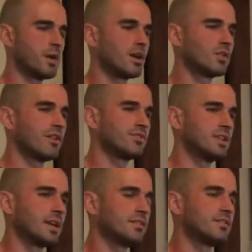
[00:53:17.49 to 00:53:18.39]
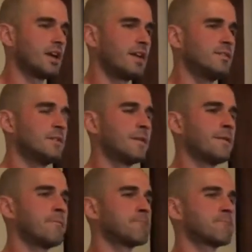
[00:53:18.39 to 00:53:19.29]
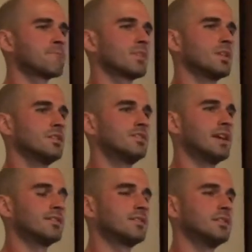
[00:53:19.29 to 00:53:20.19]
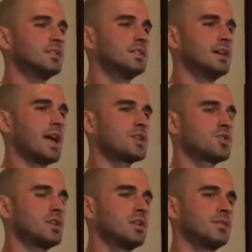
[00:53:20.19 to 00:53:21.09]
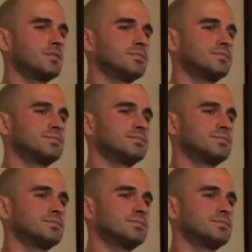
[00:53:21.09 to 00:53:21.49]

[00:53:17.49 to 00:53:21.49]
paragraph that I said is that uh, actually